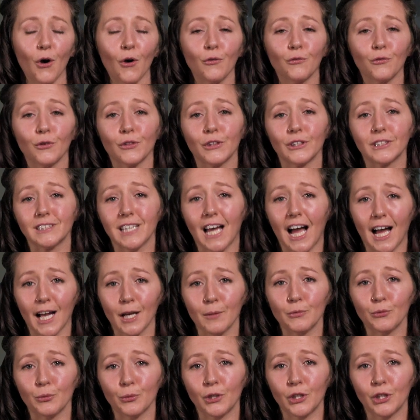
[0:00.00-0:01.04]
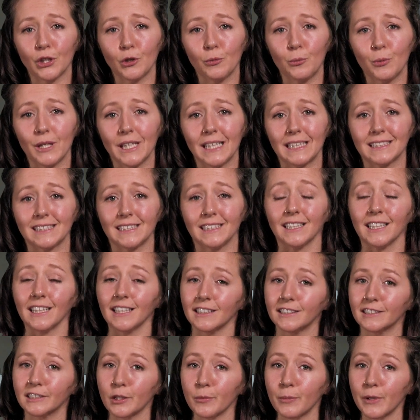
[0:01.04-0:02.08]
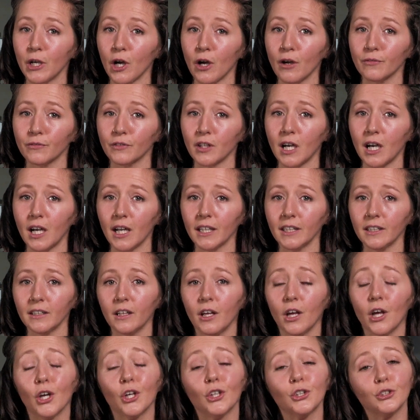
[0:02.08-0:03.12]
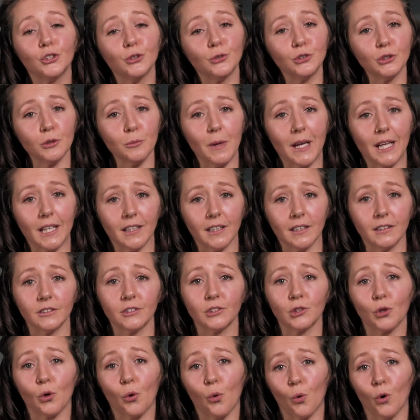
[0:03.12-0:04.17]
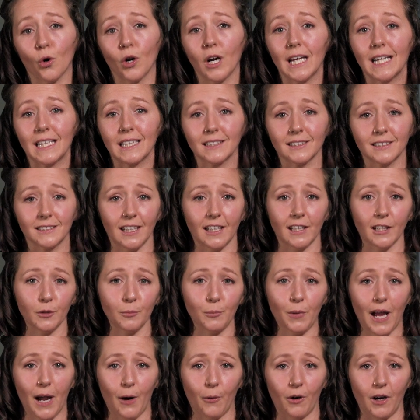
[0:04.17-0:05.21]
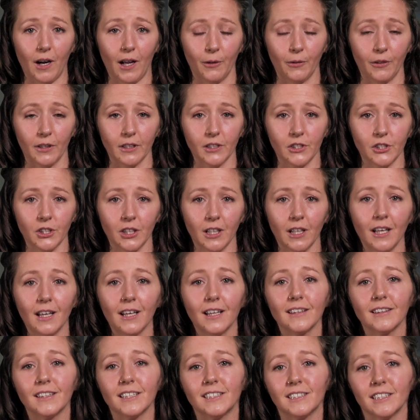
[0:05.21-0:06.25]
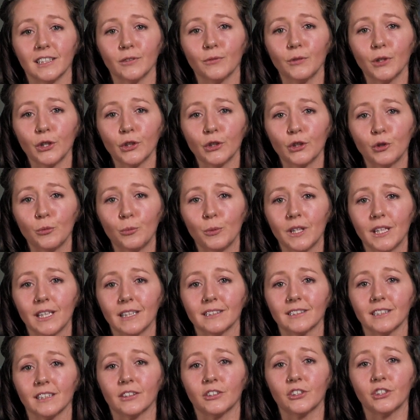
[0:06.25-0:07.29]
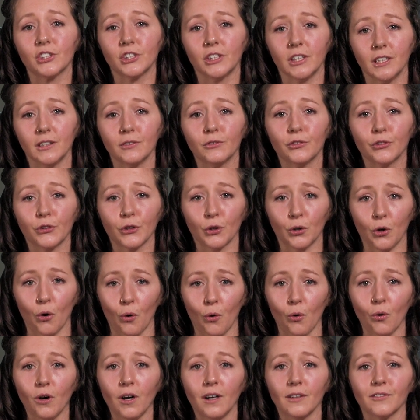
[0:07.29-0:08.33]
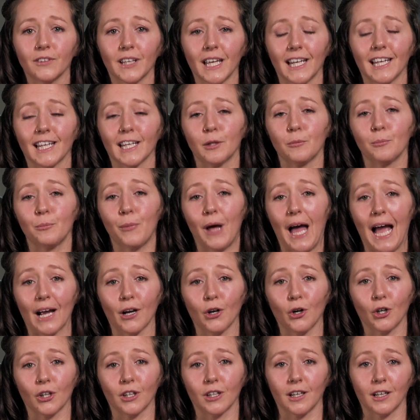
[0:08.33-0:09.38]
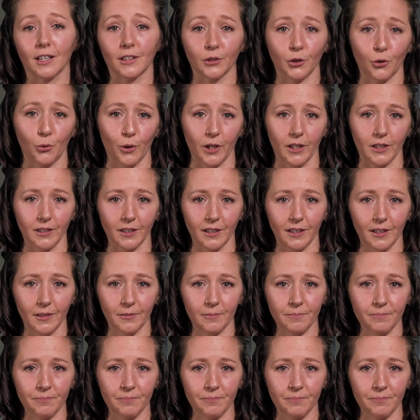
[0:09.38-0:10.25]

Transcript: For the times when a UPS needs to be offline due to maintenance or an extended power outage, the DIN rail UPS achieves the goal of getting it back online quickly.